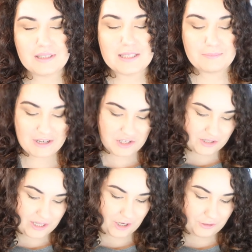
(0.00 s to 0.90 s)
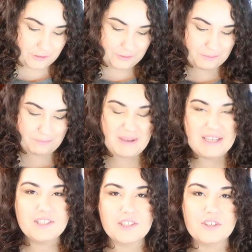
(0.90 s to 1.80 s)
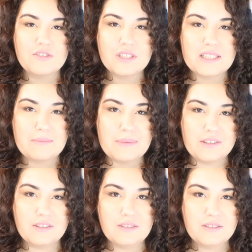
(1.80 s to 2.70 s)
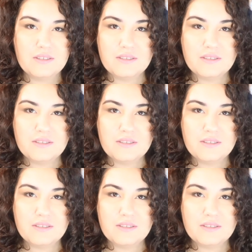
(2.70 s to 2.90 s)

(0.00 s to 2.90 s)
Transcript: Especially all those big circles in the middle.